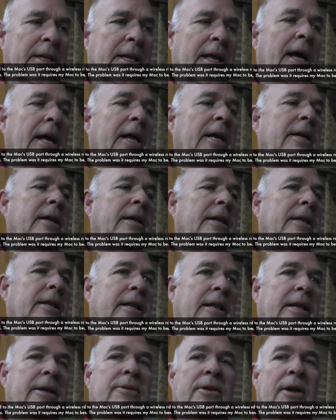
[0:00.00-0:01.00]
that
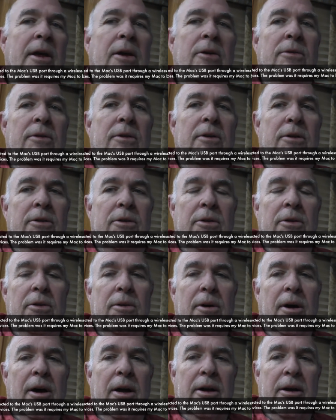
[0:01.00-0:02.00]
it's easy to
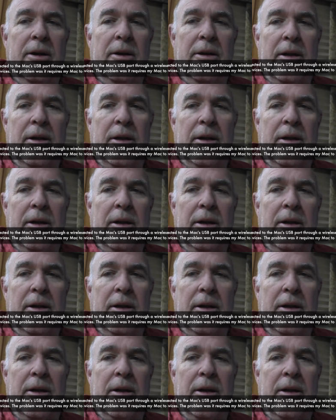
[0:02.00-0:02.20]
do on a,